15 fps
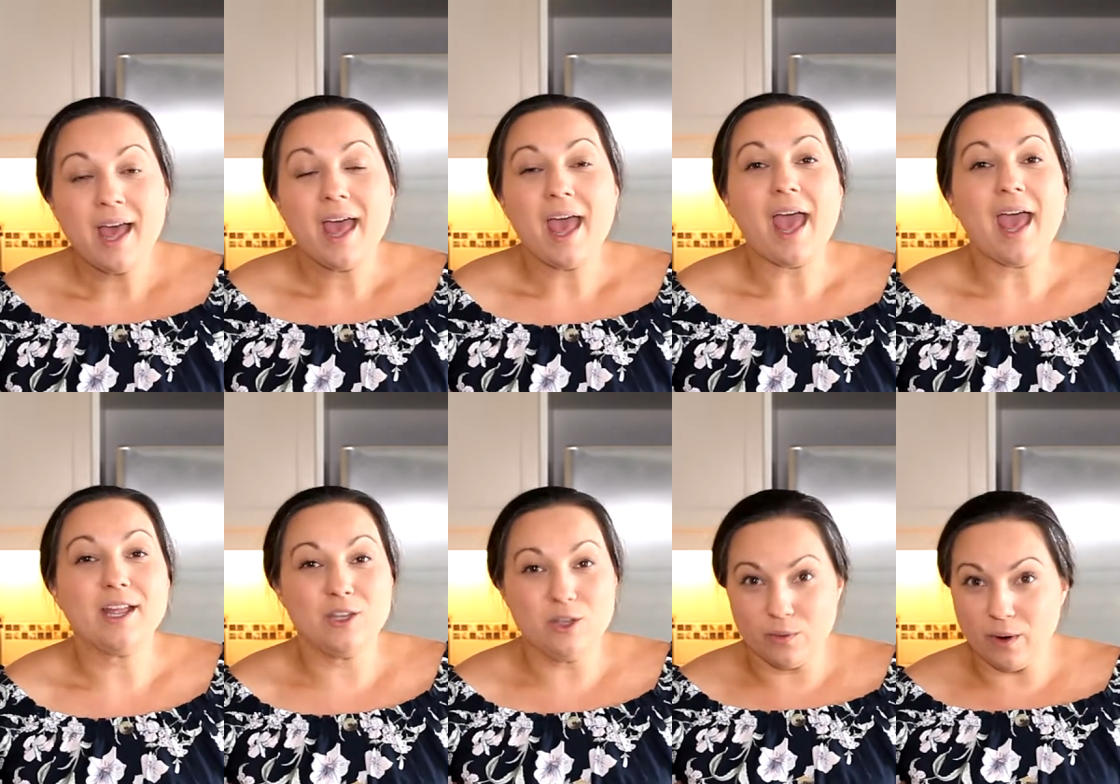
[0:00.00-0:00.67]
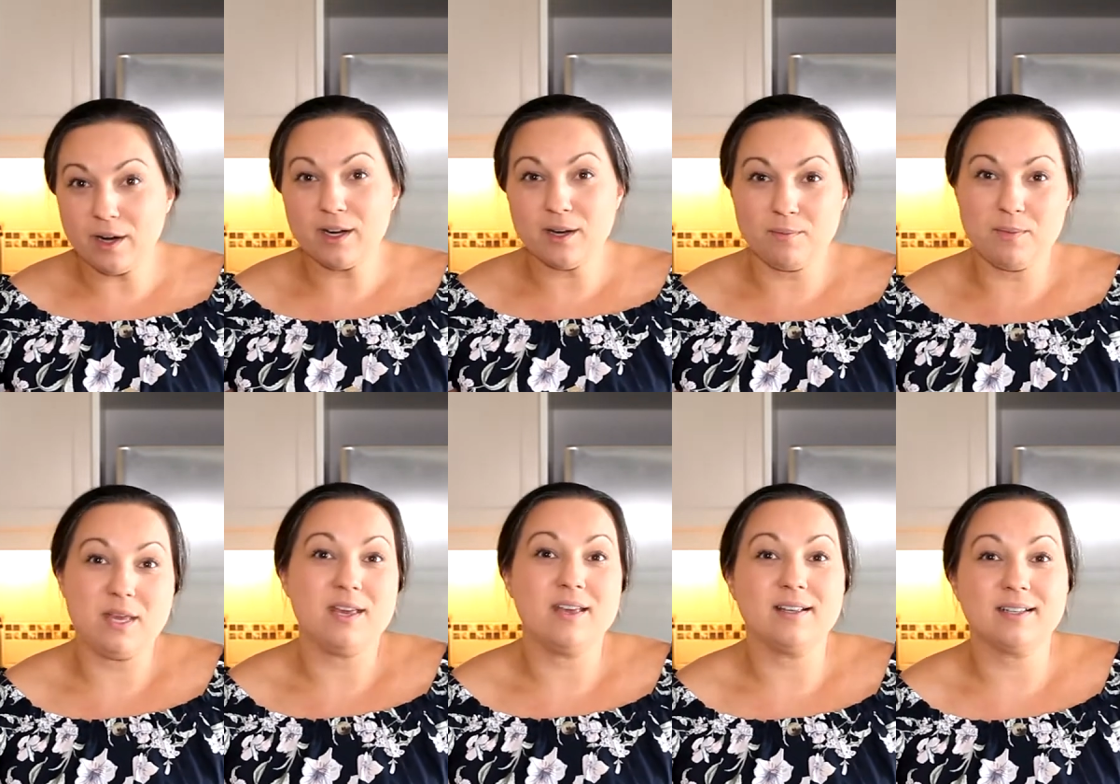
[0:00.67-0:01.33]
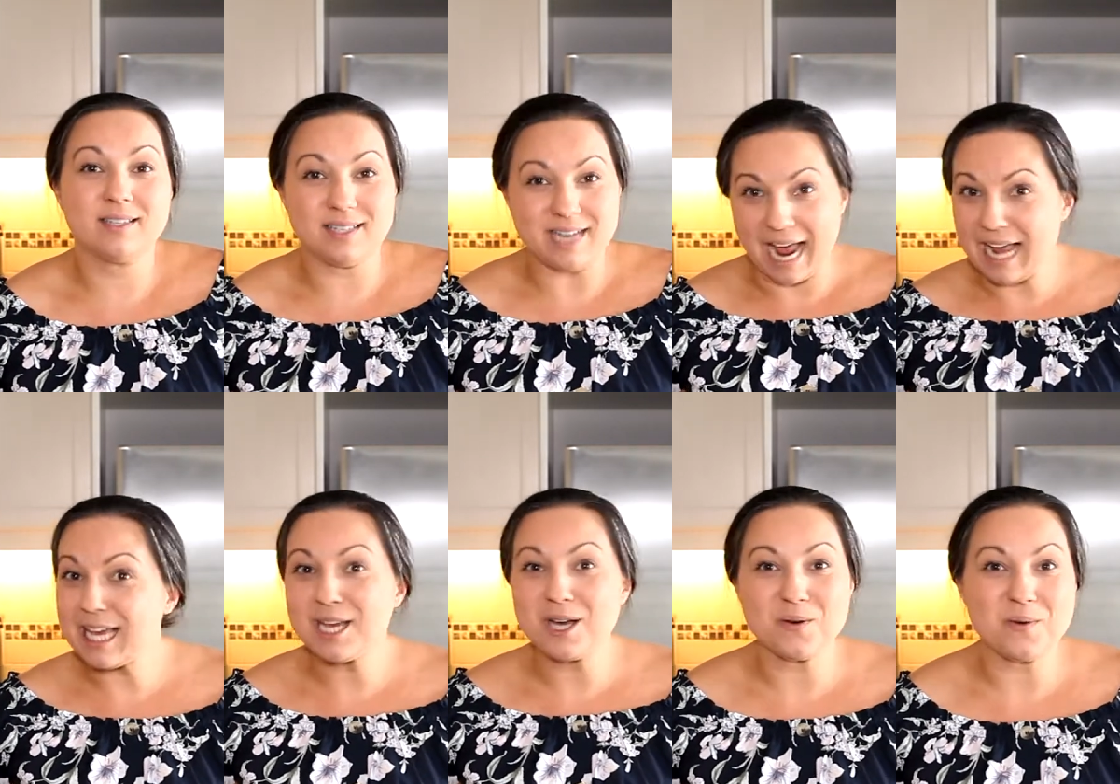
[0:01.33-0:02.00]
and you are gonna be
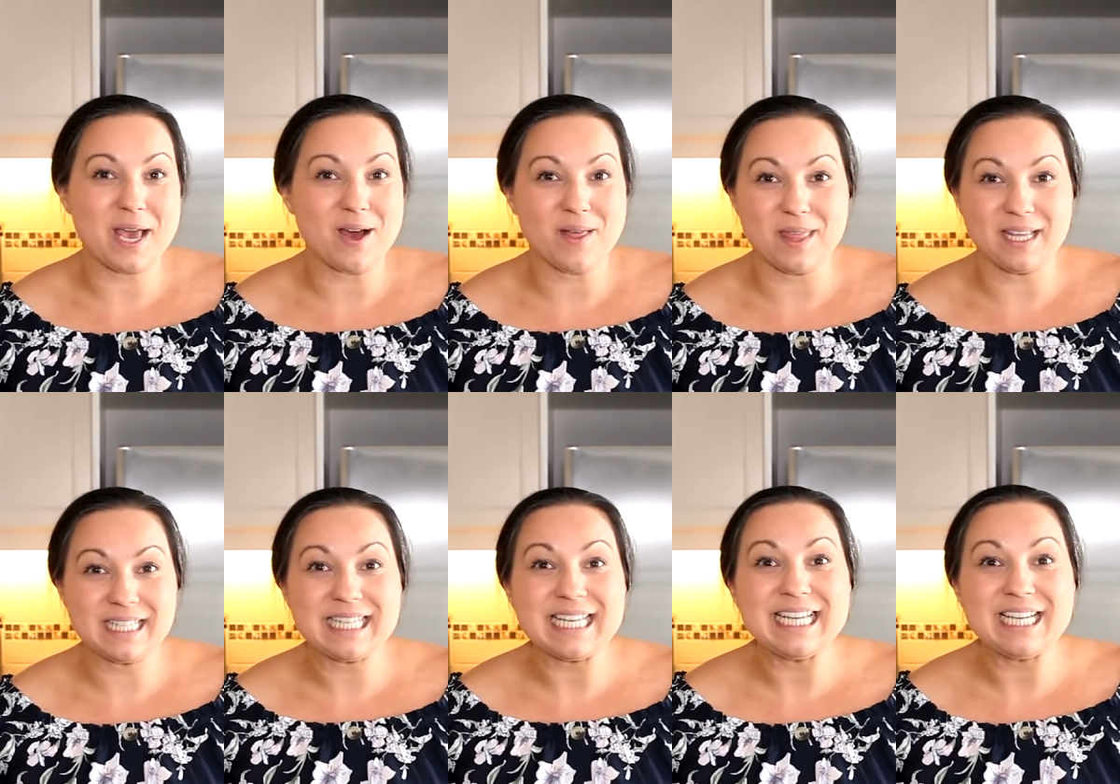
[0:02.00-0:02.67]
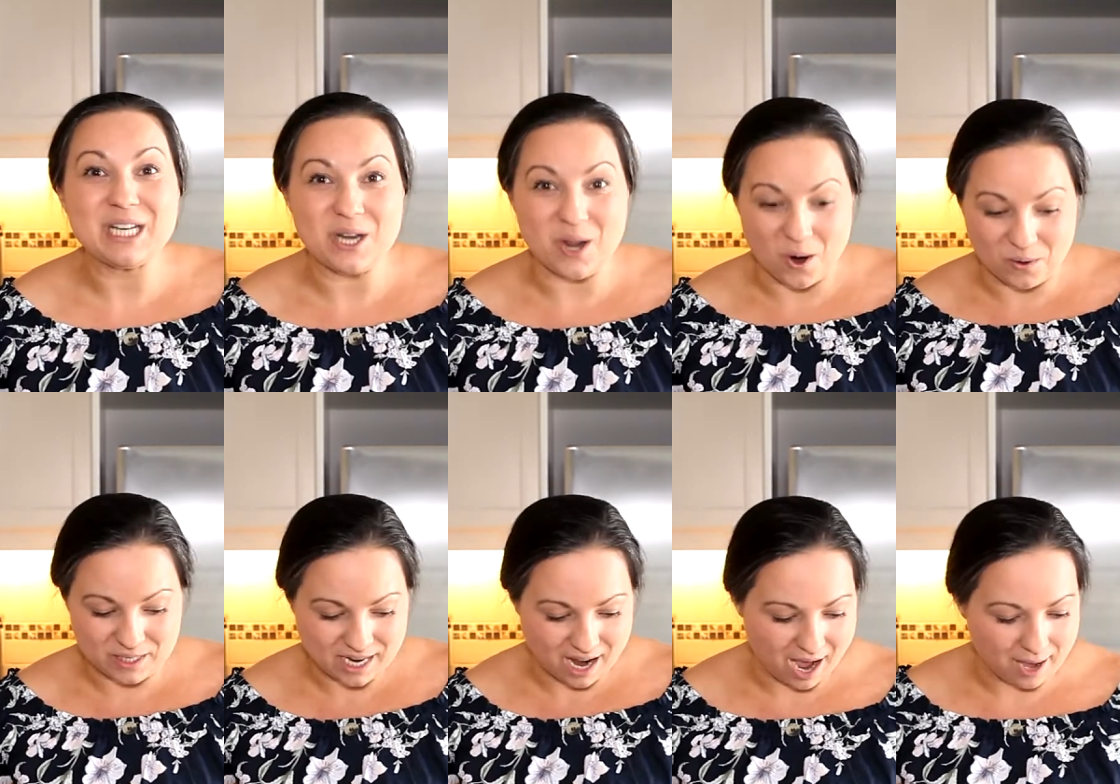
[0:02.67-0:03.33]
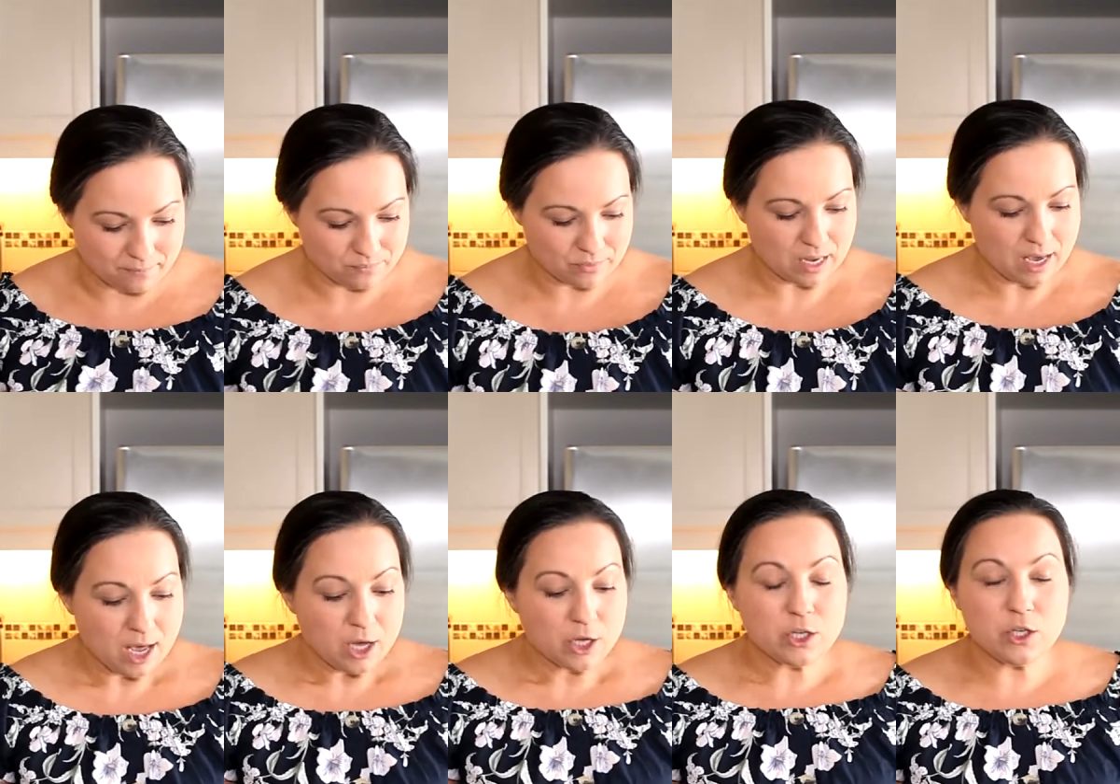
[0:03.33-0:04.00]
snacking away on this in no time.
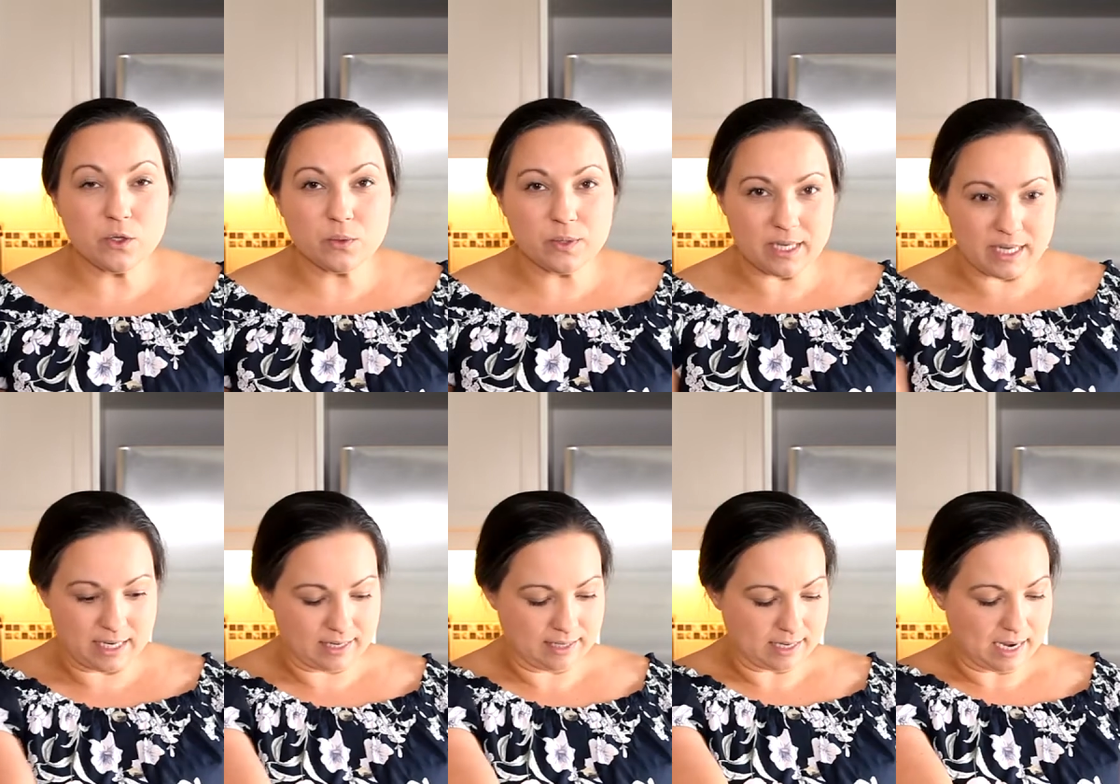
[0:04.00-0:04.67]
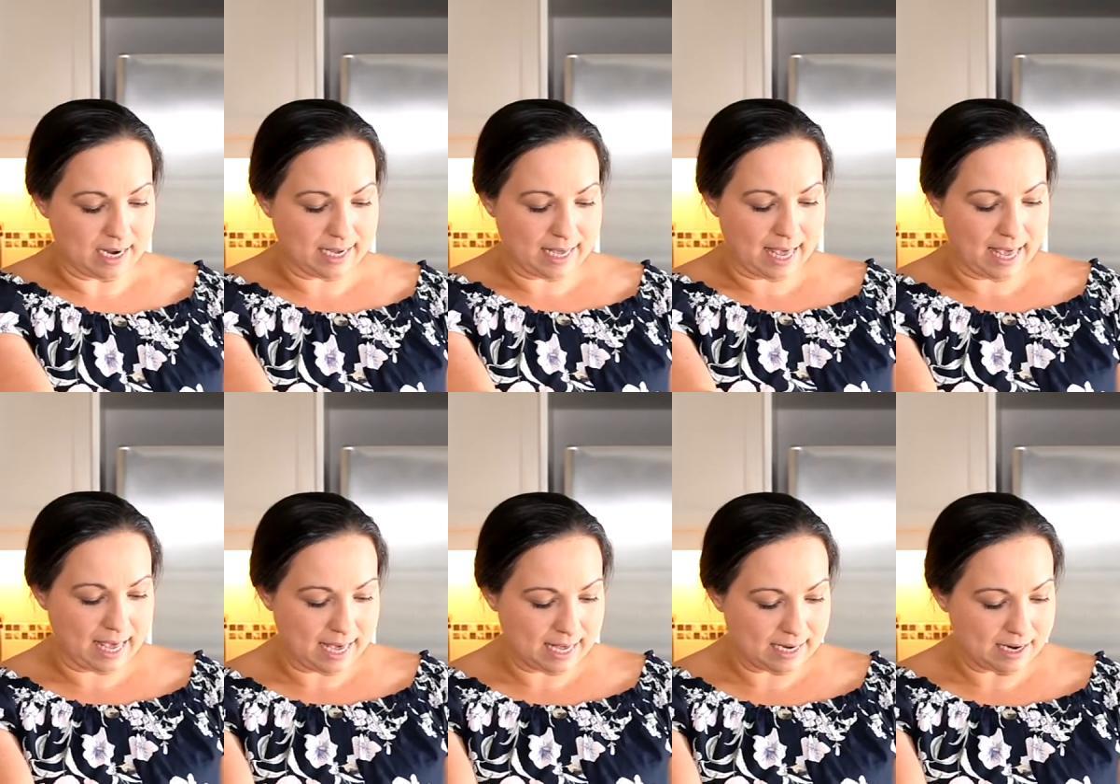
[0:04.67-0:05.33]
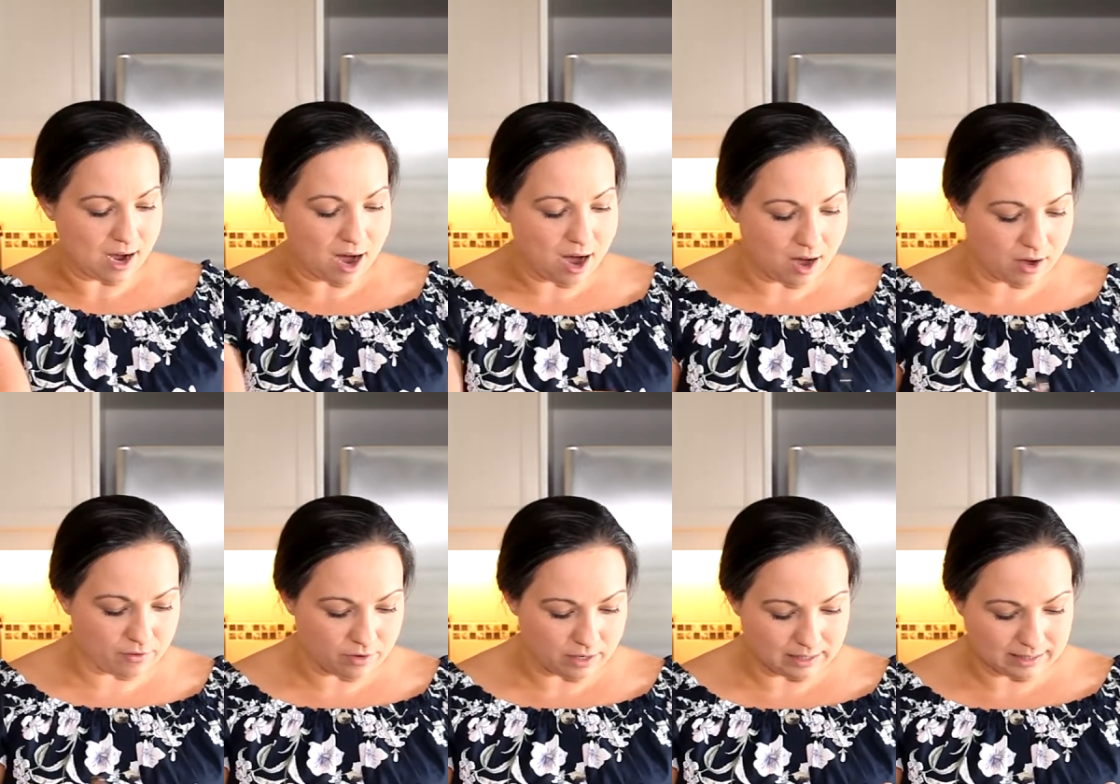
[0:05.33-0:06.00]
You need a can
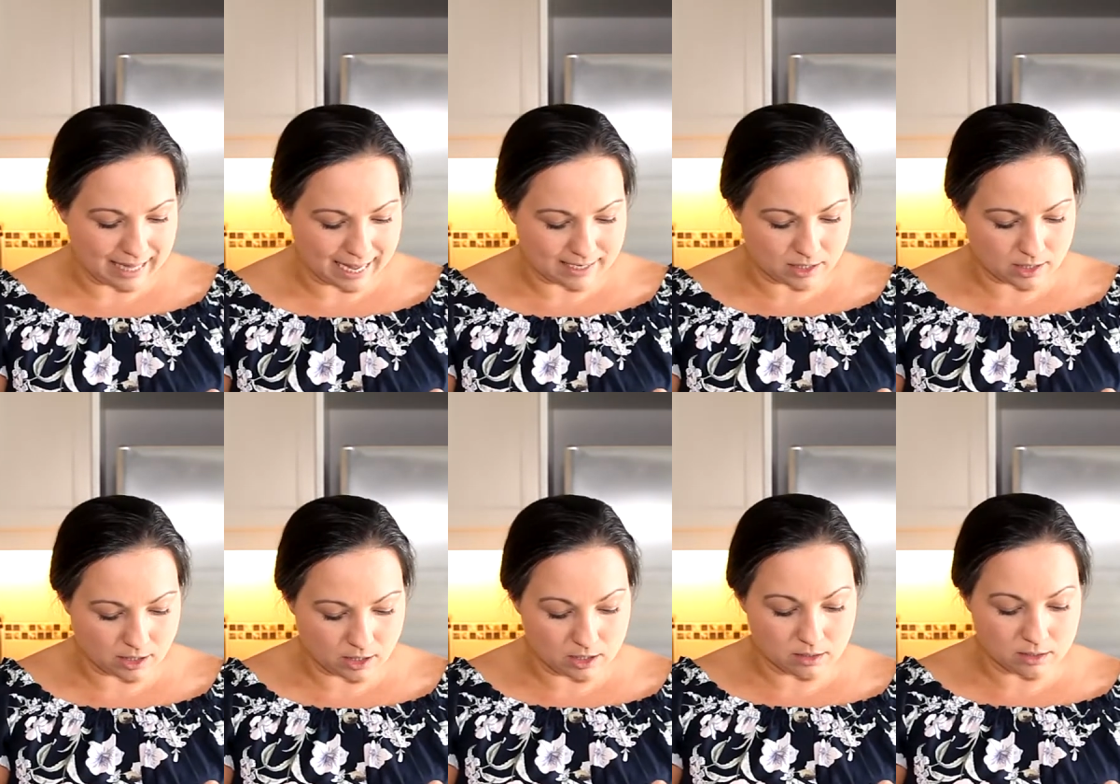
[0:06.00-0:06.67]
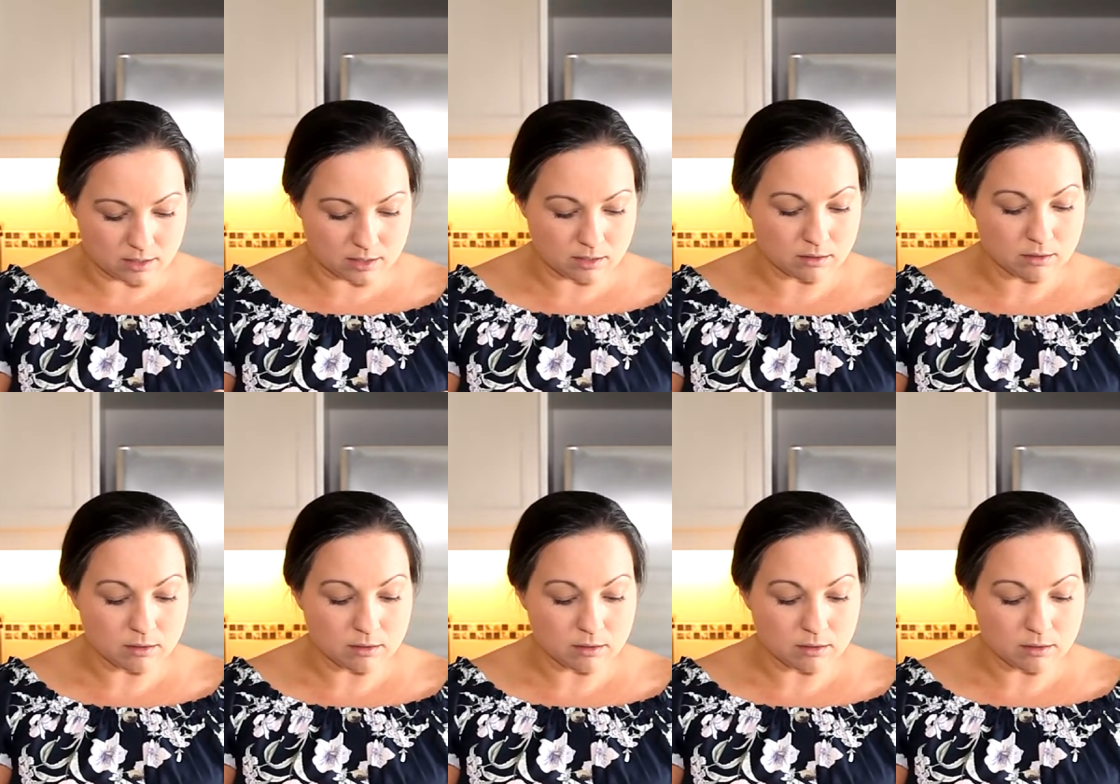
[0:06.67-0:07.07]
of lentils,